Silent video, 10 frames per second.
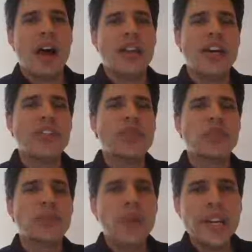Another
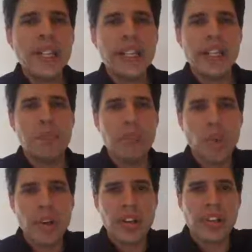really
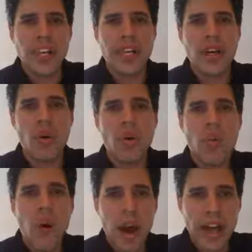important thing
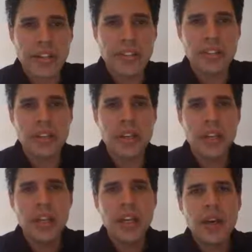was
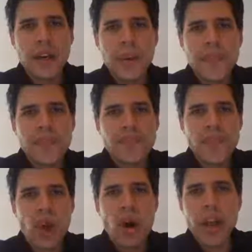
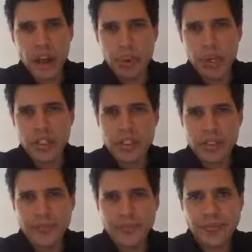
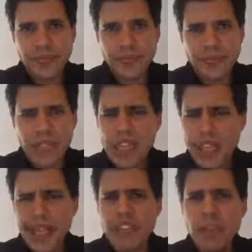audiobooks.
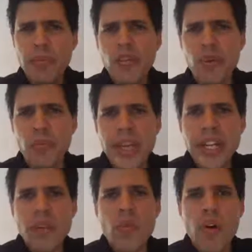Like I said before,
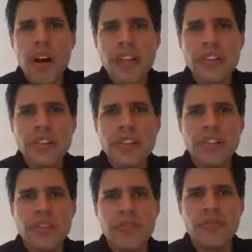reading was
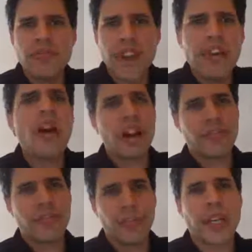very
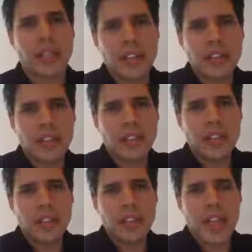hard for me,
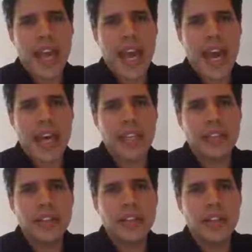
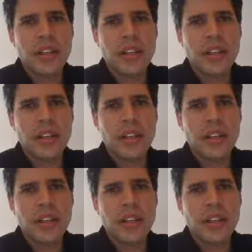and